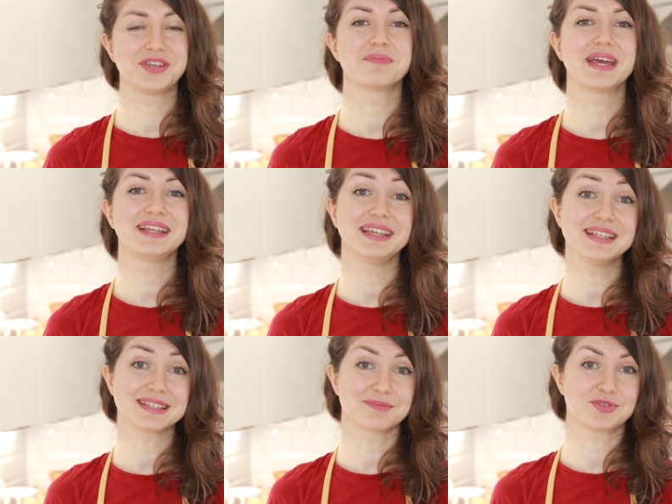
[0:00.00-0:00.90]
You may
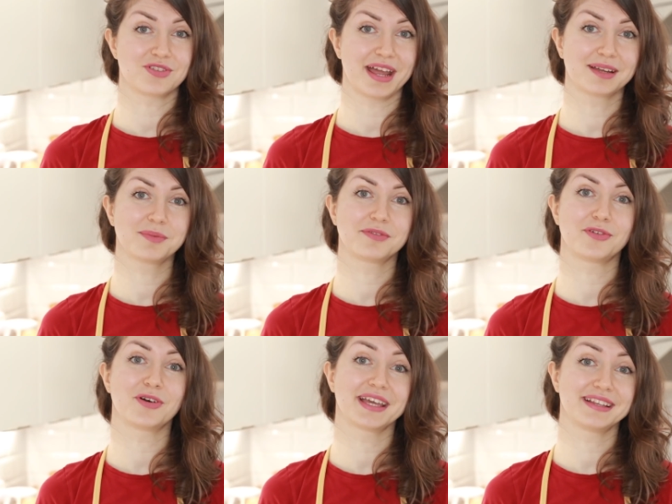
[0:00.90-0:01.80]
need some trying
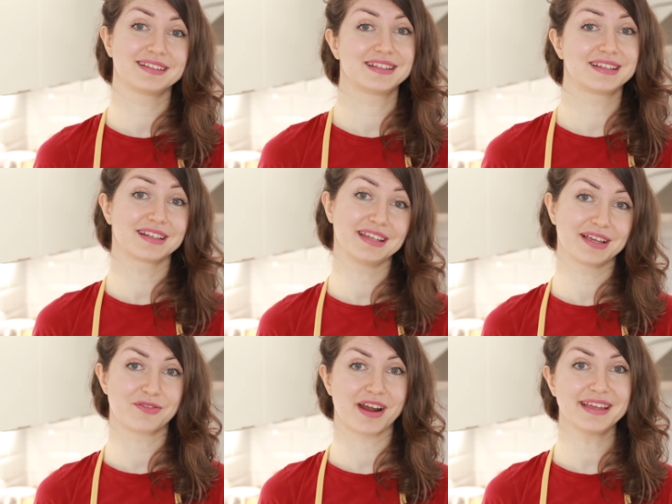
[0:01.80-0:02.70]
before getting the
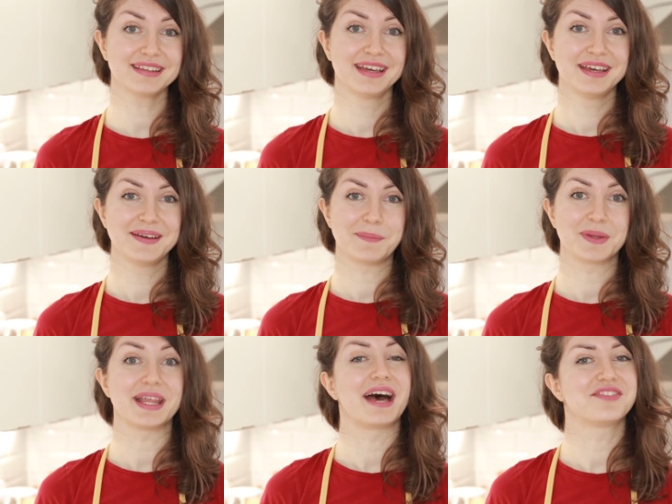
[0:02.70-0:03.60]
technique right,
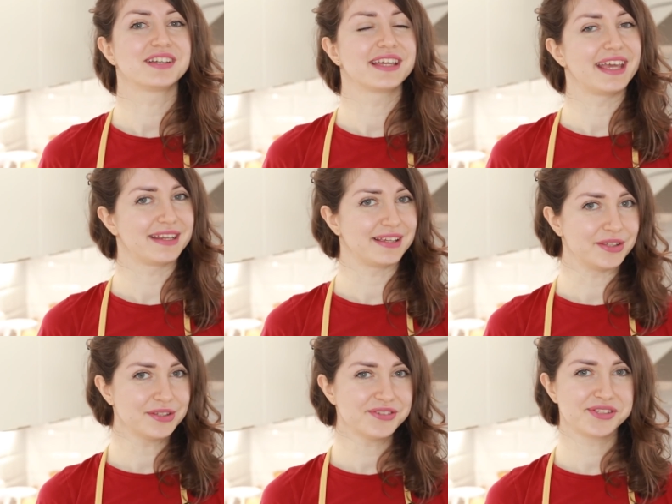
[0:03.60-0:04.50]
but after
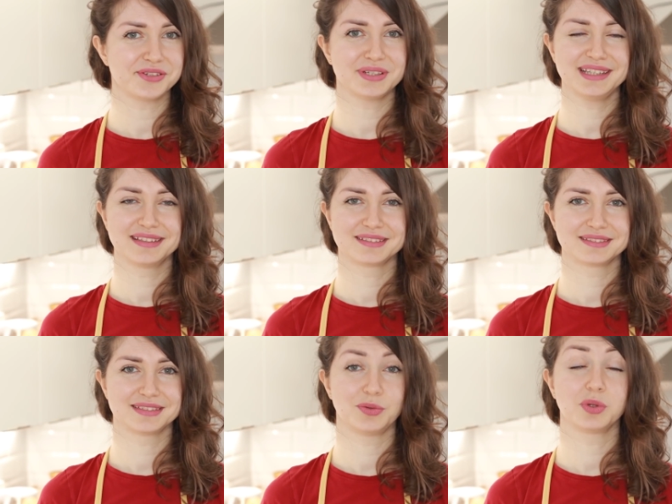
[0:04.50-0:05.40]
getting used to it,
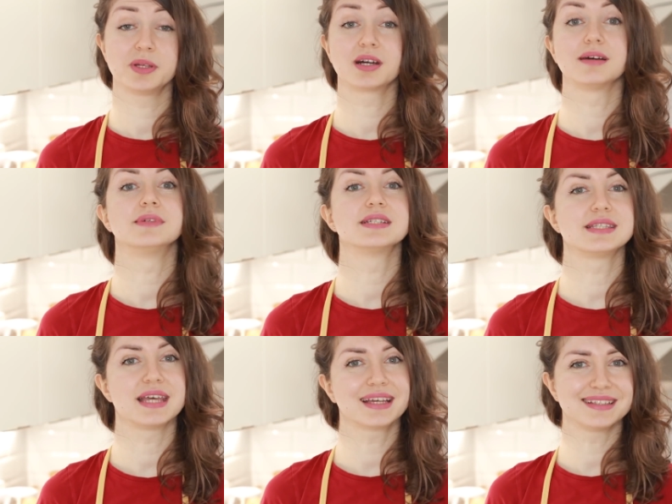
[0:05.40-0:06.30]
it will become a
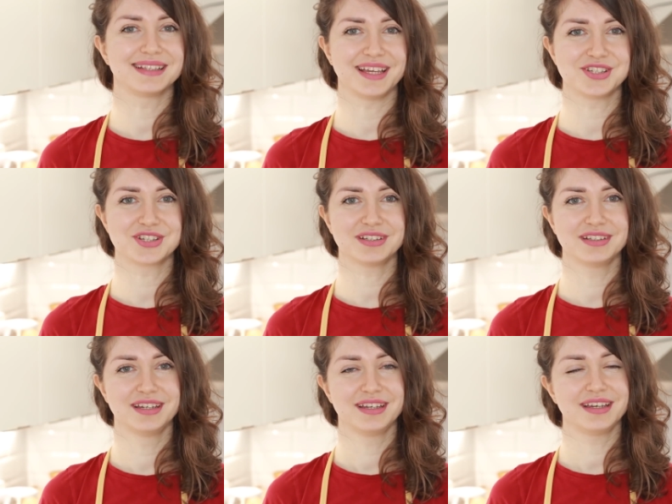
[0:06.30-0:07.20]
second
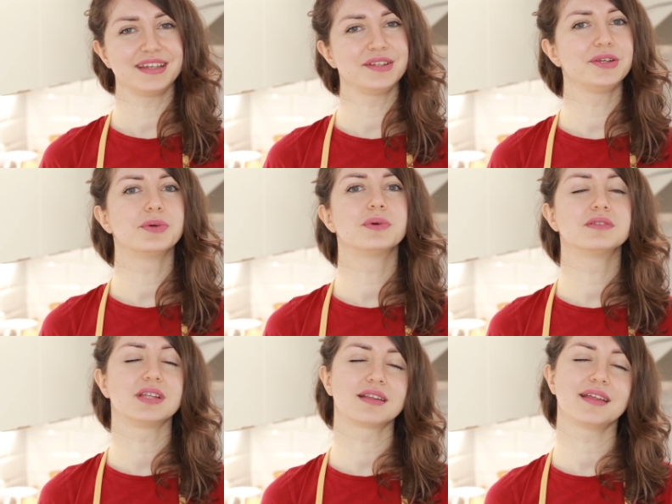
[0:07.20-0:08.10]
nature and you will
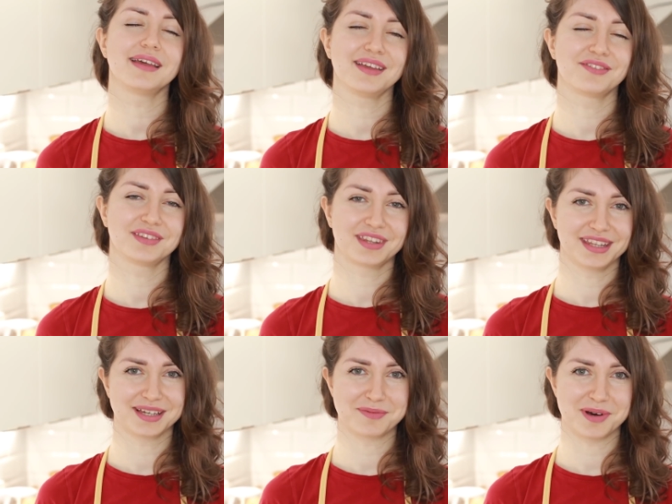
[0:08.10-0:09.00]
not even think